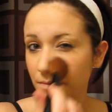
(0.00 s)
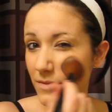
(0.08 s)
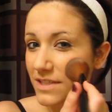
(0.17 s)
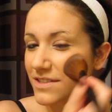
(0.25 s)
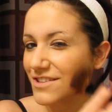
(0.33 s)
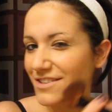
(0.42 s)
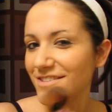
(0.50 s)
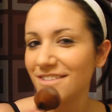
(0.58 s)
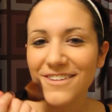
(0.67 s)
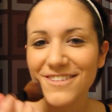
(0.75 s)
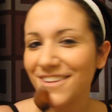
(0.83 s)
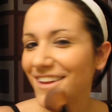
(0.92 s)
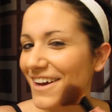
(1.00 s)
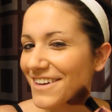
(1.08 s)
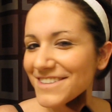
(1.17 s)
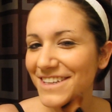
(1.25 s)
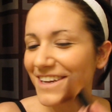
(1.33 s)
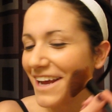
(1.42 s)
this just seals and
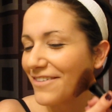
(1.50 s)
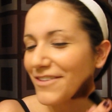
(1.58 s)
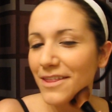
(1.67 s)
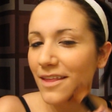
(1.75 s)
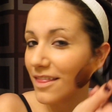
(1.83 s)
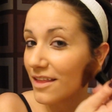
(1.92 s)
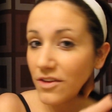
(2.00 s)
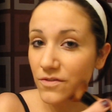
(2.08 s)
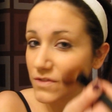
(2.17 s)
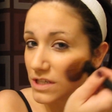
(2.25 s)
locks in everything that you've